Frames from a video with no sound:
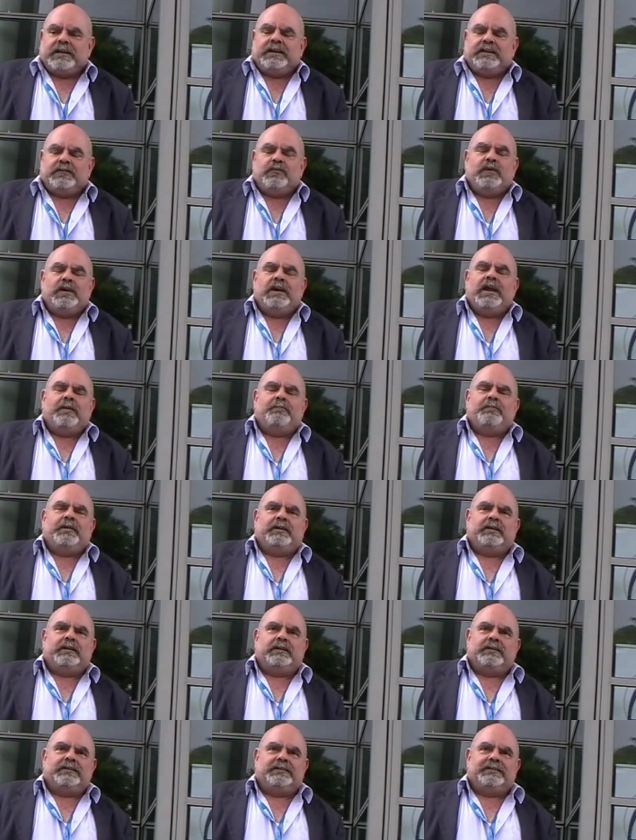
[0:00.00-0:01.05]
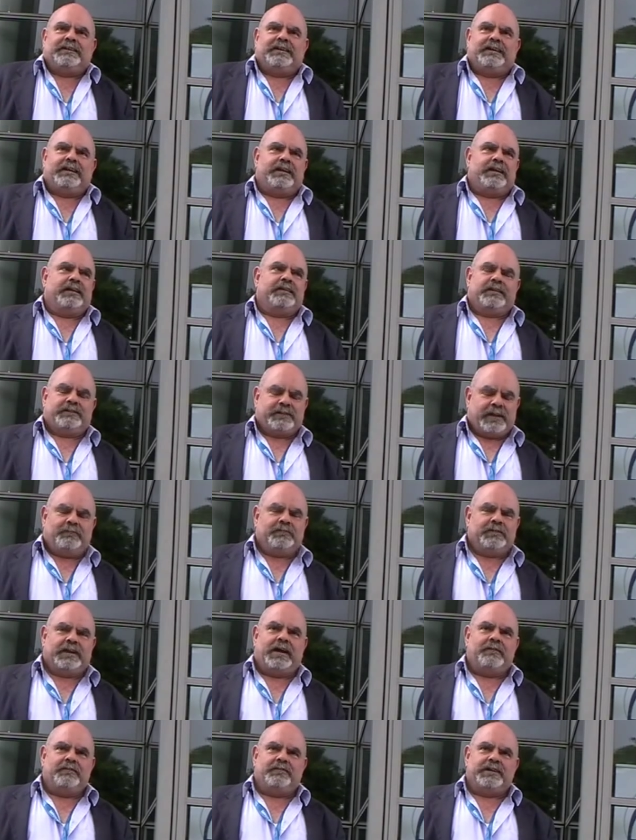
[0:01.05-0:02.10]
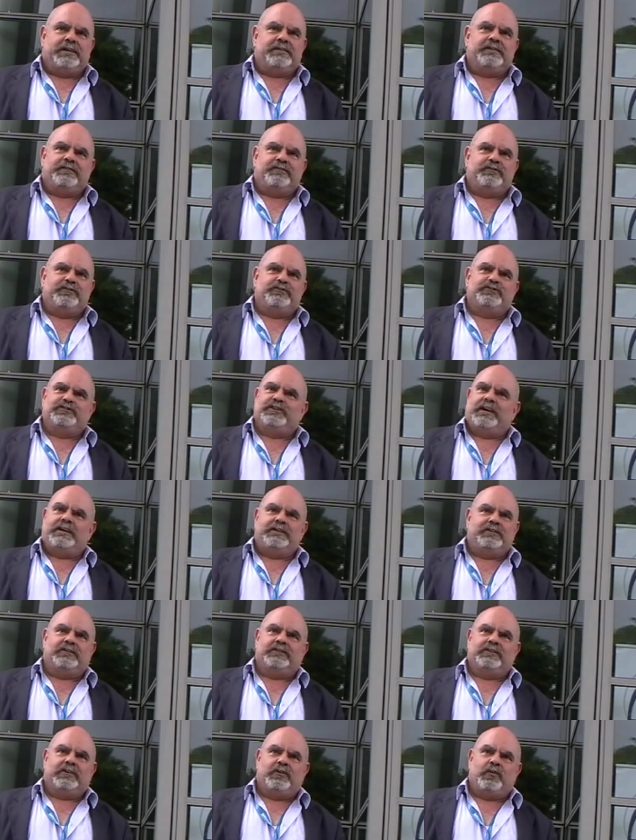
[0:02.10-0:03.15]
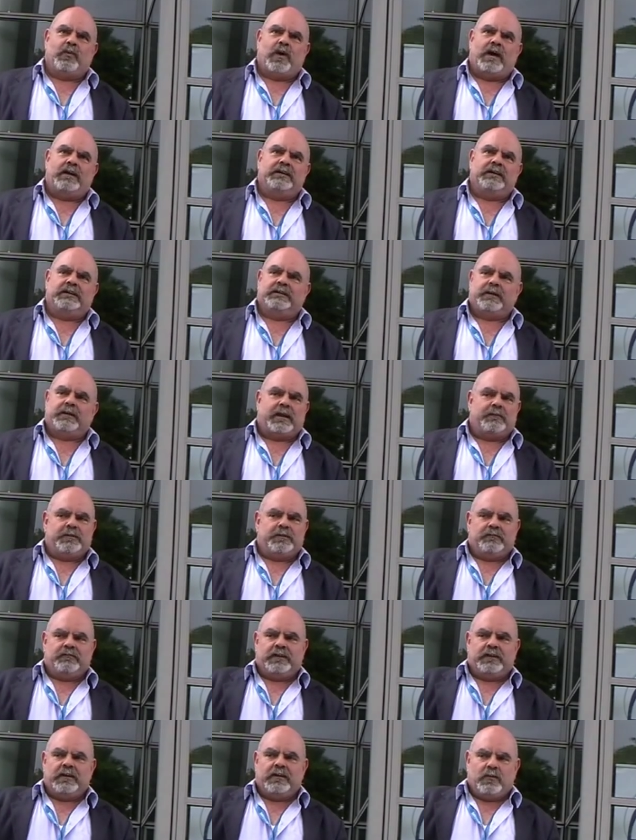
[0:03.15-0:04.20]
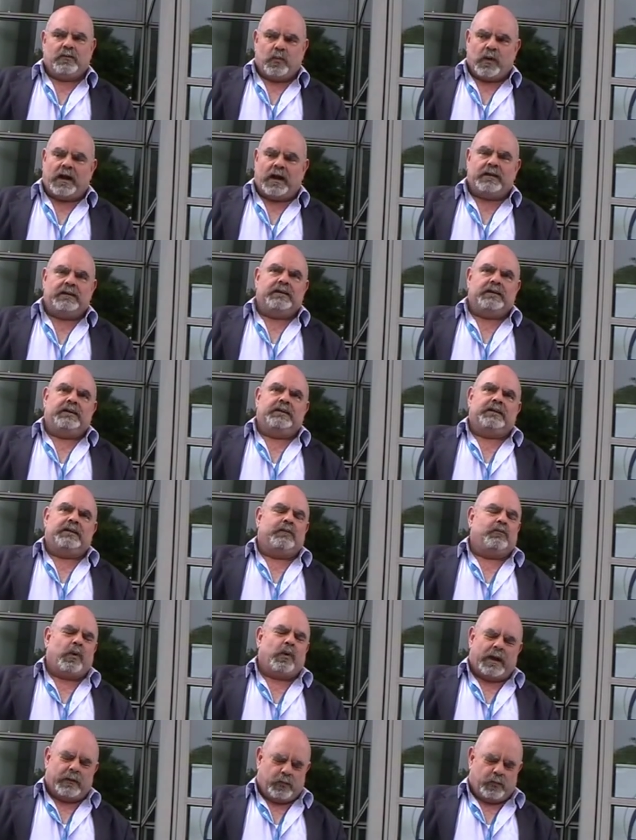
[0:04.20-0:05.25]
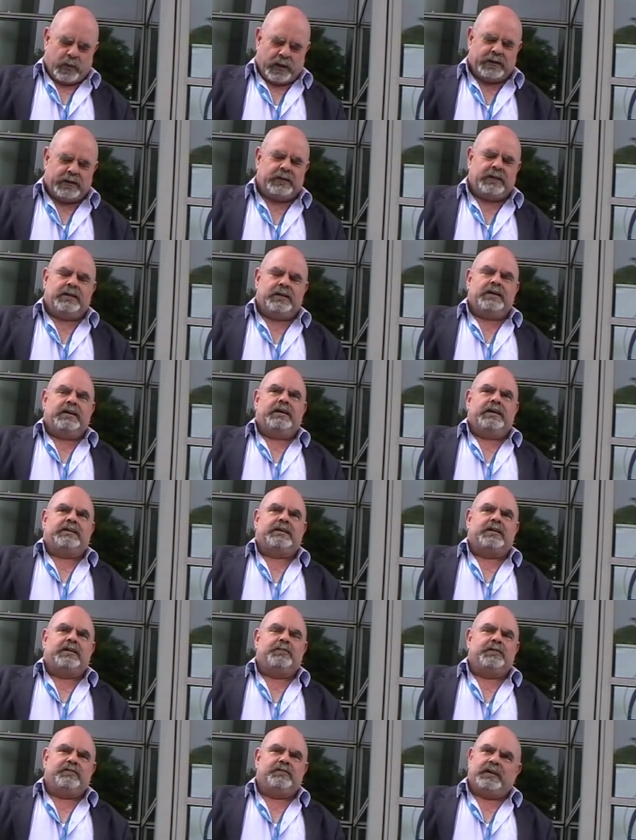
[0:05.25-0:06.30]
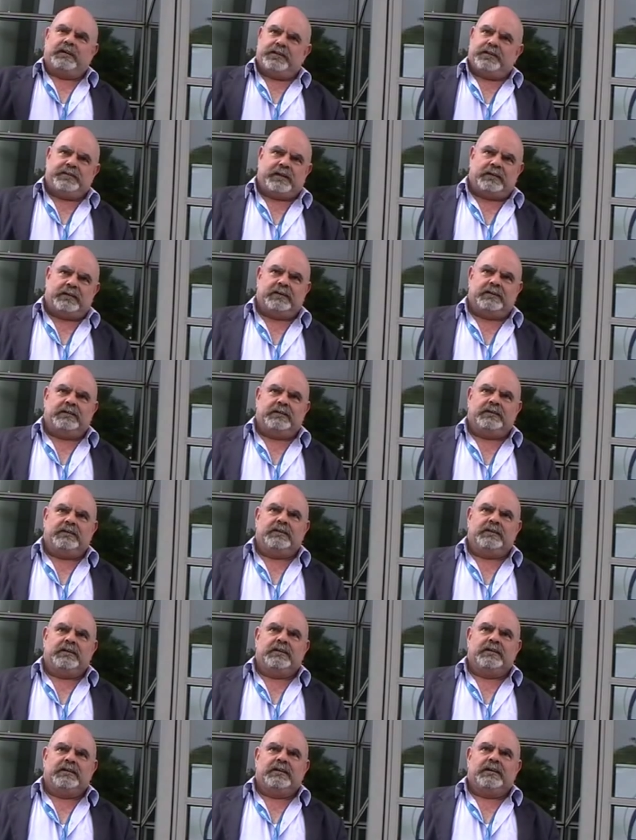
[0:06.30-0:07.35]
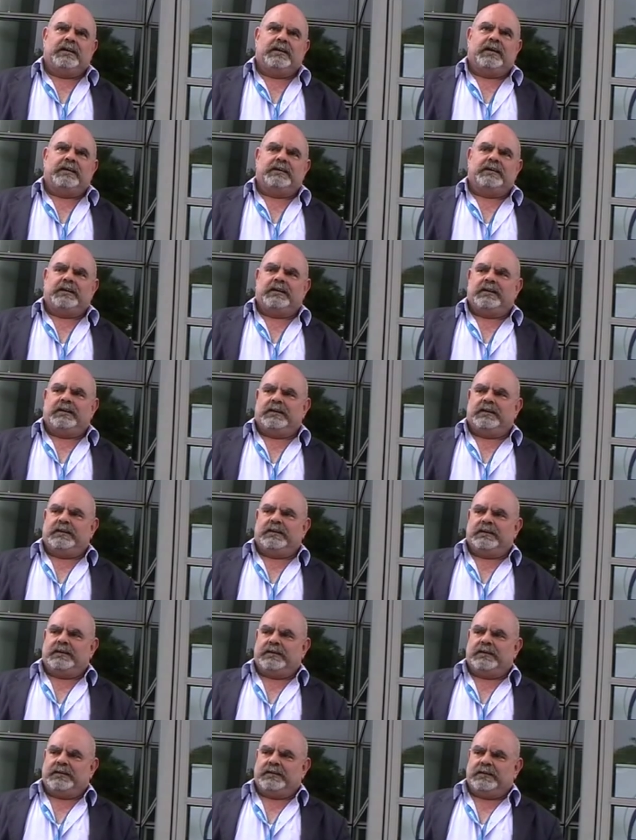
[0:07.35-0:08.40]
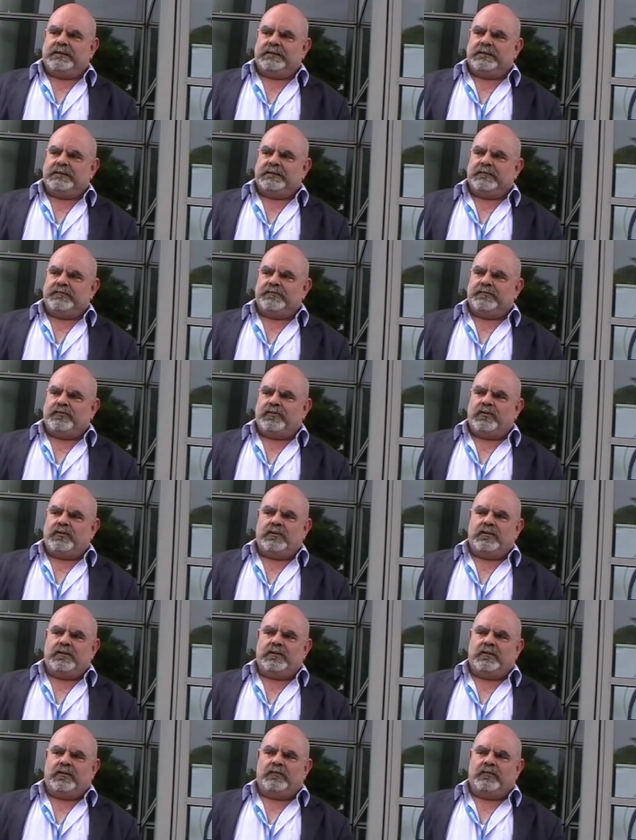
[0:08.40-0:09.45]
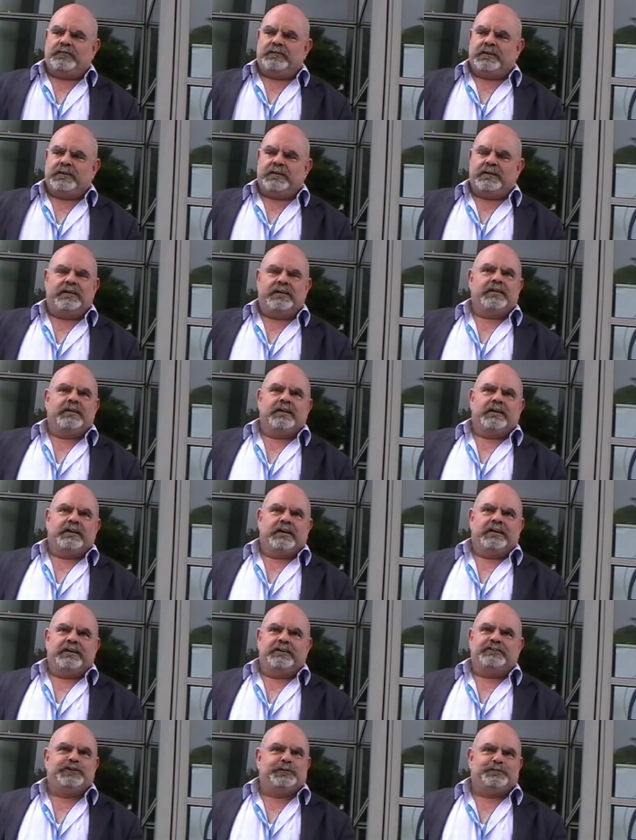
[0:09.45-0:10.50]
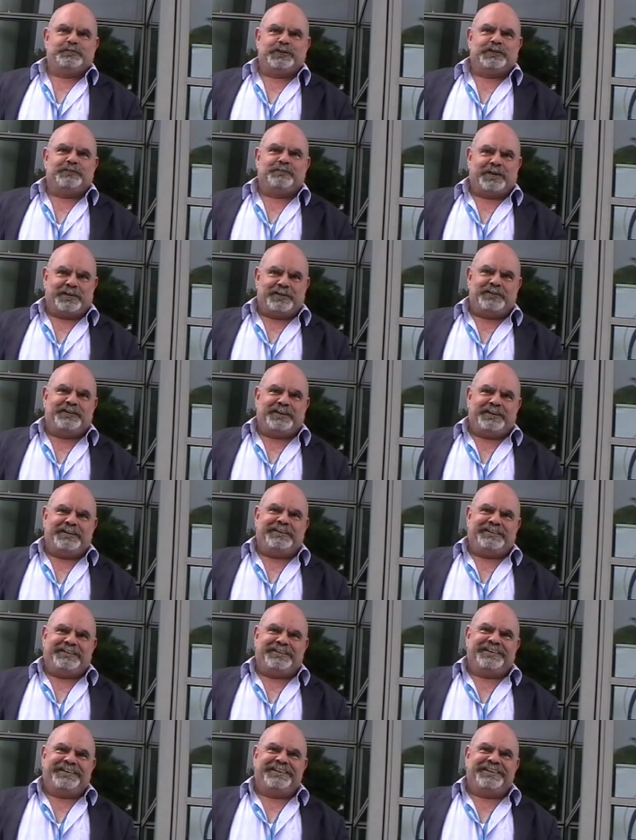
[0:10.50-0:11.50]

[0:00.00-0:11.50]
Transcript: it will happen uh, sometimes in the future. I don't know when. It can be why it, when it can be very sudden, like uh, the fall of the Egyptian president,